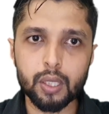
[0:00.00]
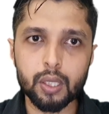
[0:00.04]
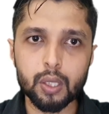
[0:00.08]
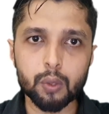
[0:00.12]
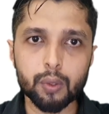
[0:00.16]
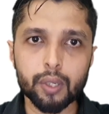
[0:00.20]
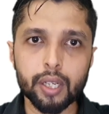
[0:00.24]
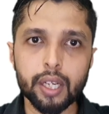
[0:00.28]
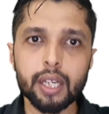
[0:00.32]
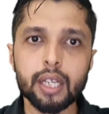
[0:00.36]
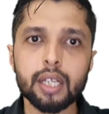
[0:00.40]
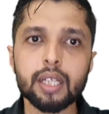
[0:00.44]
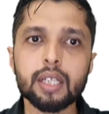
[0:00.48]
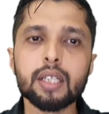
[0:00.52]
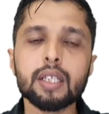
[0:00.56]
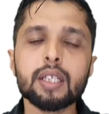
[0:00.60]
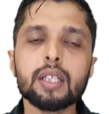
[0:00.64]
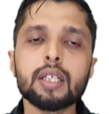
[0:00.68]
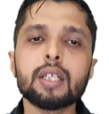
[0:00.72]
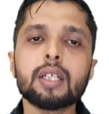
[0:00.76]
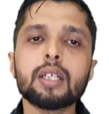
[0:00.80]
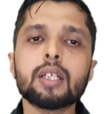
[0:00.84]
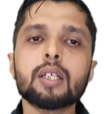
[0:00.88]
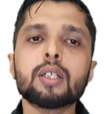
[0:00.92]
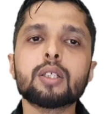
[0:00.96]
Okay,
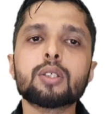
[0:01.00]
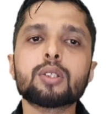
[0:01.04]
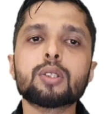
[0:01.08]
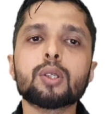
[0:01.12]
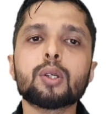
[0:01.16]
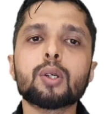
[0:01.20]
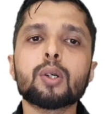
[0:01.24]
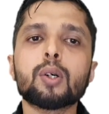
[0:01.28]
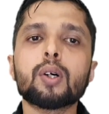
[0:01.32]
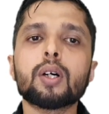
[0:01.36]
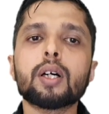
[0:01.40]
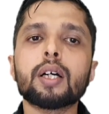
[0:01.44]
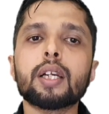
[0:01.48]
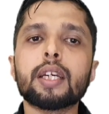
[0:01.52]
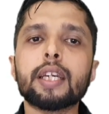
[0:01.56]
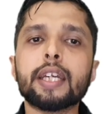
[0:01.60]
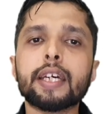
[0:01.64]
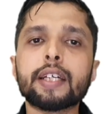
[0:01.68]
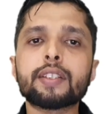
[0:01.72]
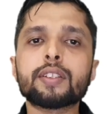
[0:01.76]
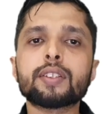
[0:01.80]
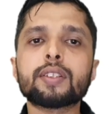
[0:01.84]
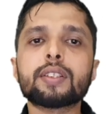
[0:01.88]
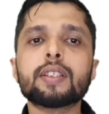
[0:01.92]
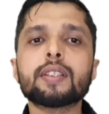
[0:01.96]
so
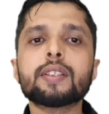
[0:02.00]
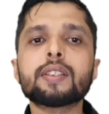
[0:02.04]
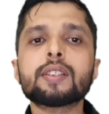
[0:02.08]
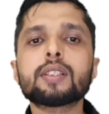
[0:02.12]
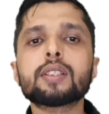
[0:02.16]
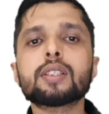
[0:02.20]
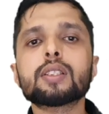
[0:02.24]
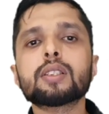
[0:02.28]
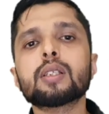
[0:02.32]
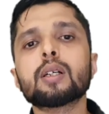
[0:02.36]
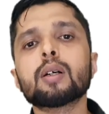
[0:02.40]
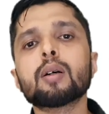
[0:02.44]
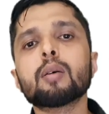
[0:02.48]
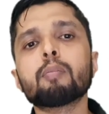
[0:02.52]
next is